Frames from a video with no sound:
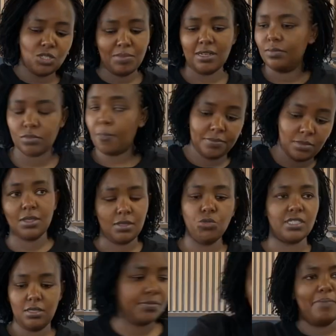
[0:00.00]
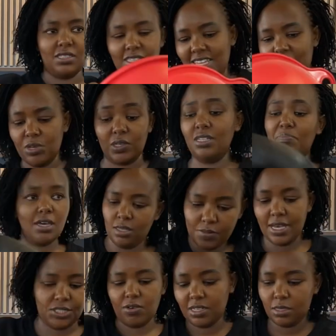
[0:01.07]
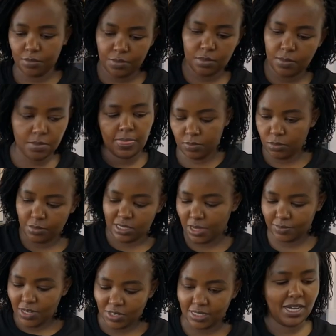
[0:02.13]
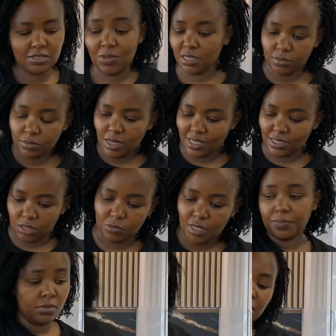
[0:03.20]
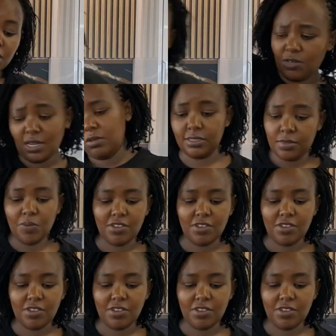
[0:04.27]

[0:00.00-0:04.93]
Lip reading: the size of your pan also determines how many crepes you're going to get.